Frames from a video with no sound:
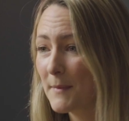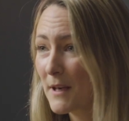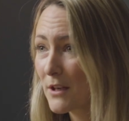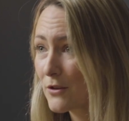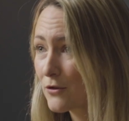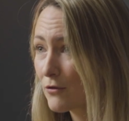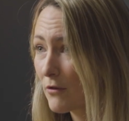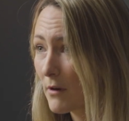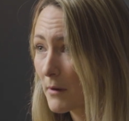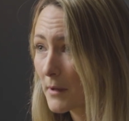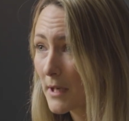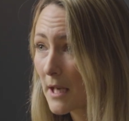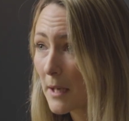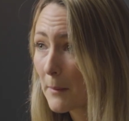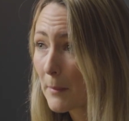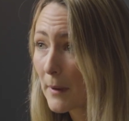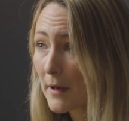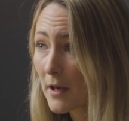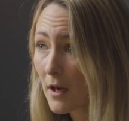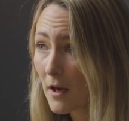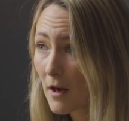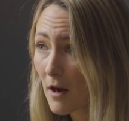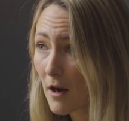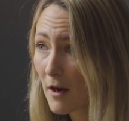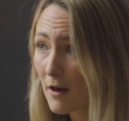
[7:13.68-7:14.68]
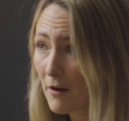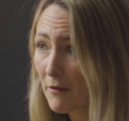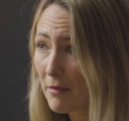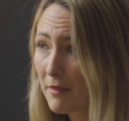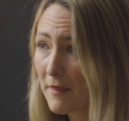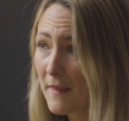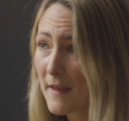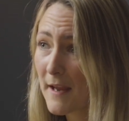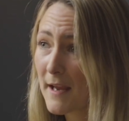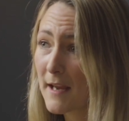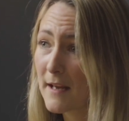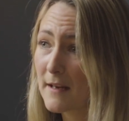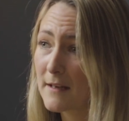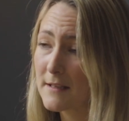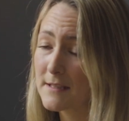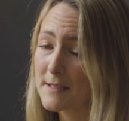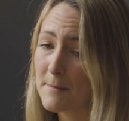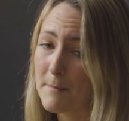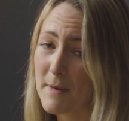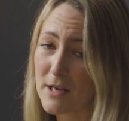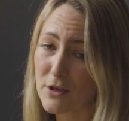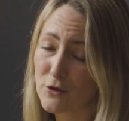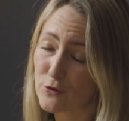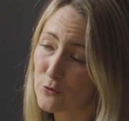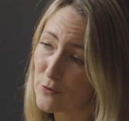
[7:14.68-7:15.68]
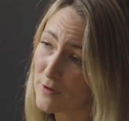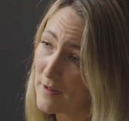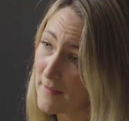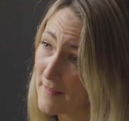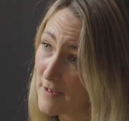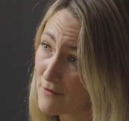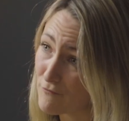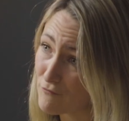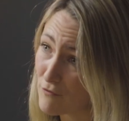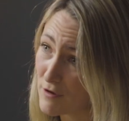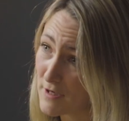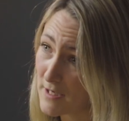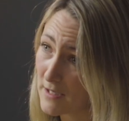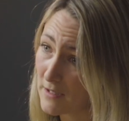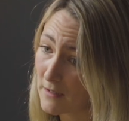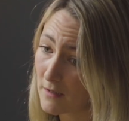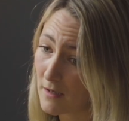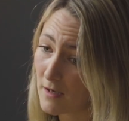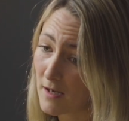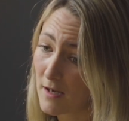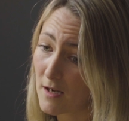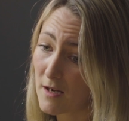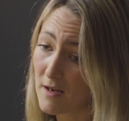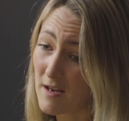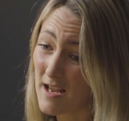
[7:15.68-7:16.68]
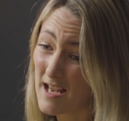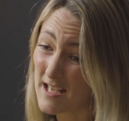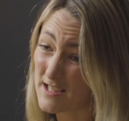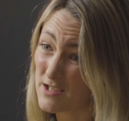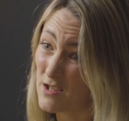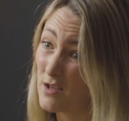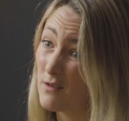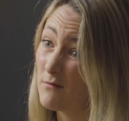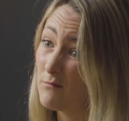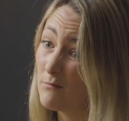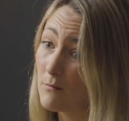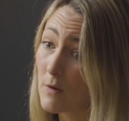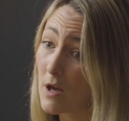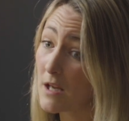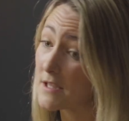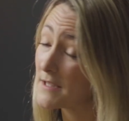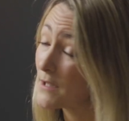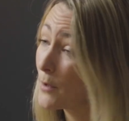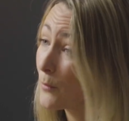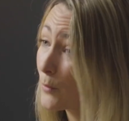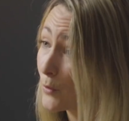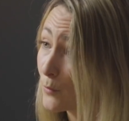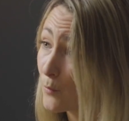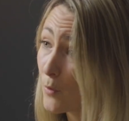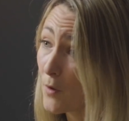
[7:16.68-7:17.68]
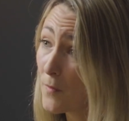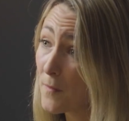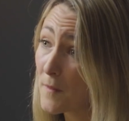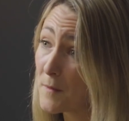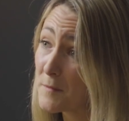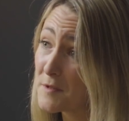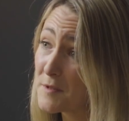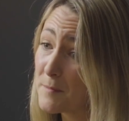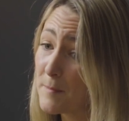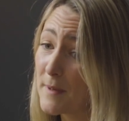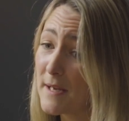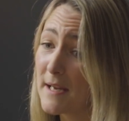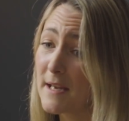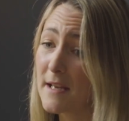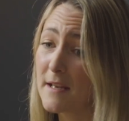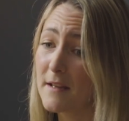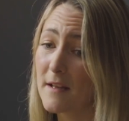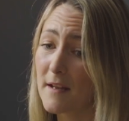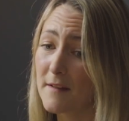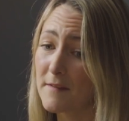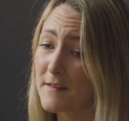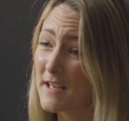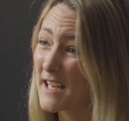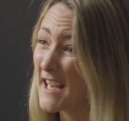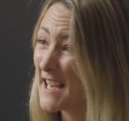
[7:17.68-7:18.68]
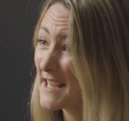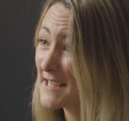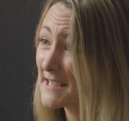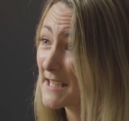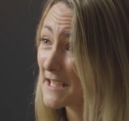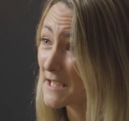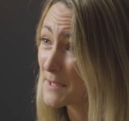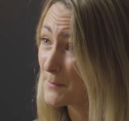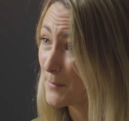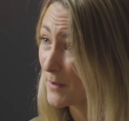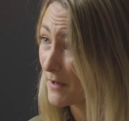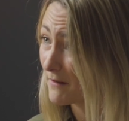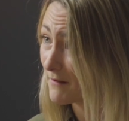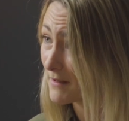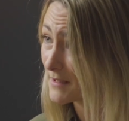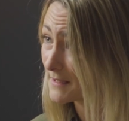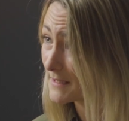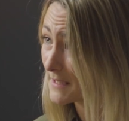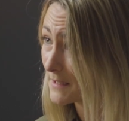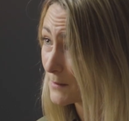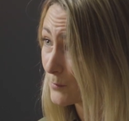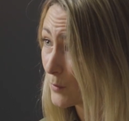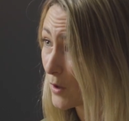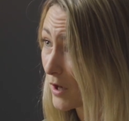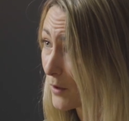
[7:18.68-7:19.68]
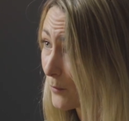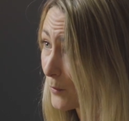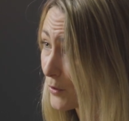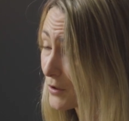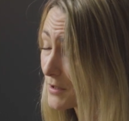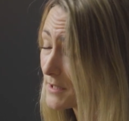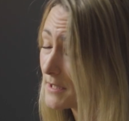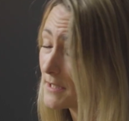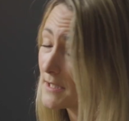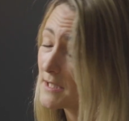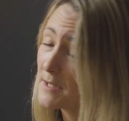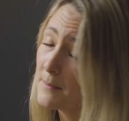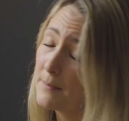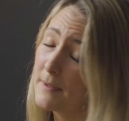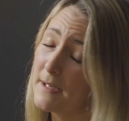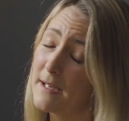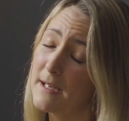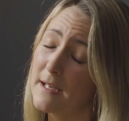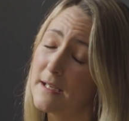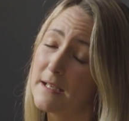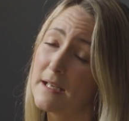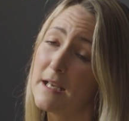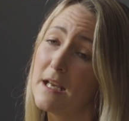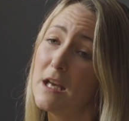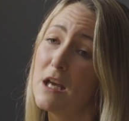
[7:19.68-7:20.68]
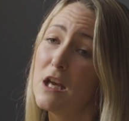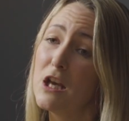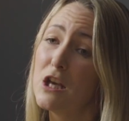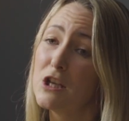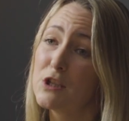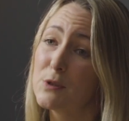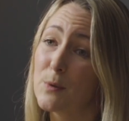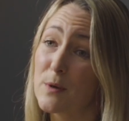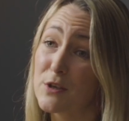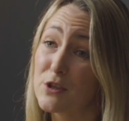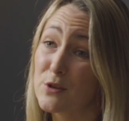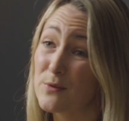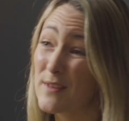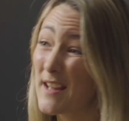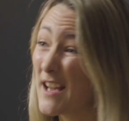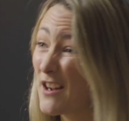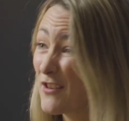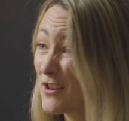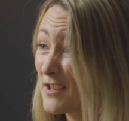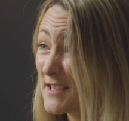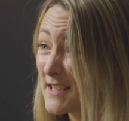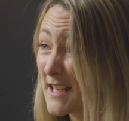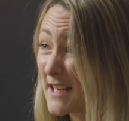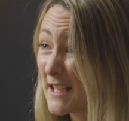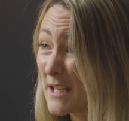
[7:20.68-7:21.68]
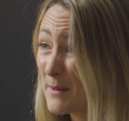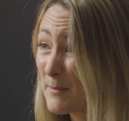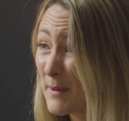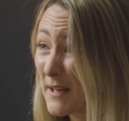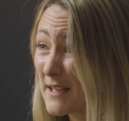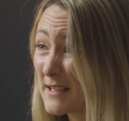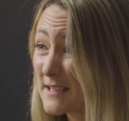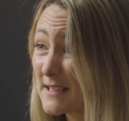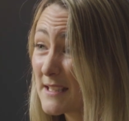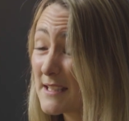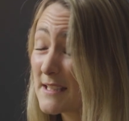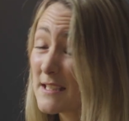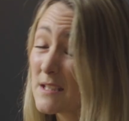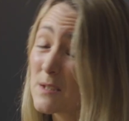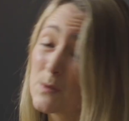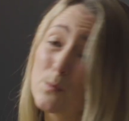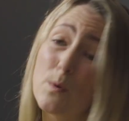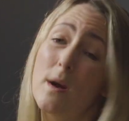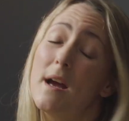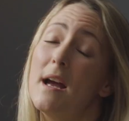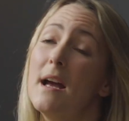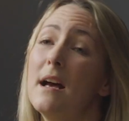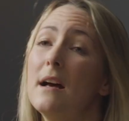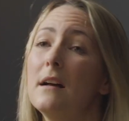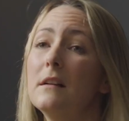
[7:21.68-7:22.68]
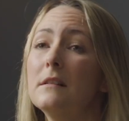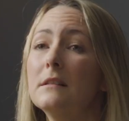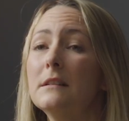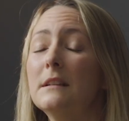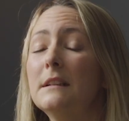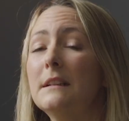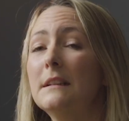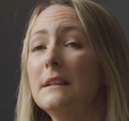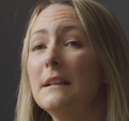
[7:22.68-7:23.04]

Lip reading: make sure I'm keeping an eye on things and make sure that they're running as I would want them to be, and the guest experience is what I want it to be. So I do that on a daily basis as well.